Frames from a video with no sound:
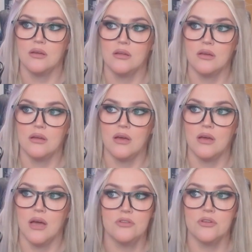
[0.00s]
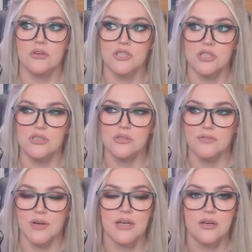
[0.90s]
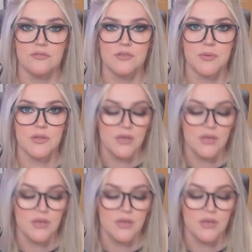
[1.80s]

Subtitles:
and that are just, very comfortable.